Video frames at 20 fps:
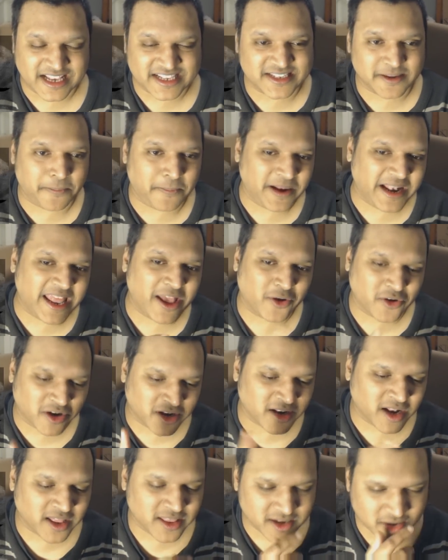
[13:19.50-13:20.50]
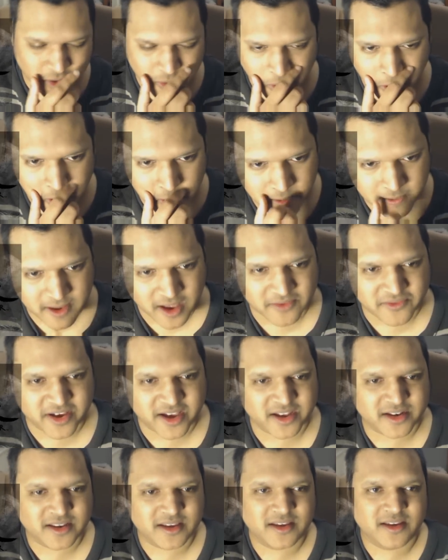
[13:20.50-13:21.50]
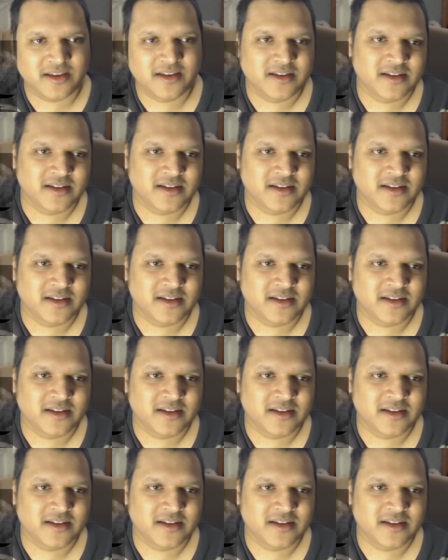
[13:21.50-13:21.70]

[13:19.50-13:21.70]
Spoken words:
That's a play on another quote I've heard.